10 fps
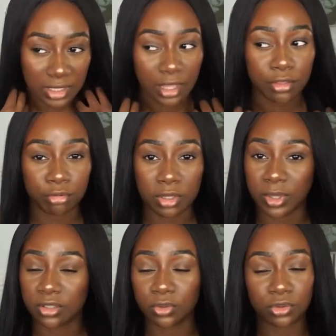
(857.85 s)
get 3
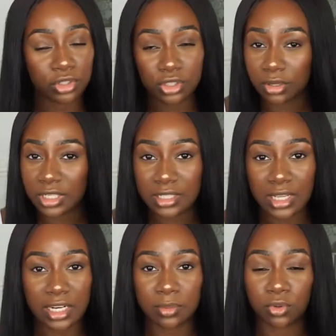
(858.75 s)
bundles. You don't need
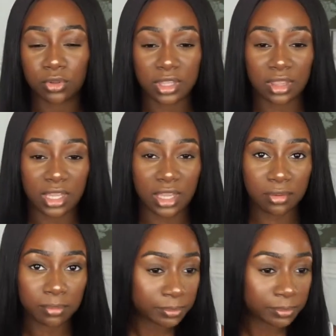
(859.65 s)
any more than that.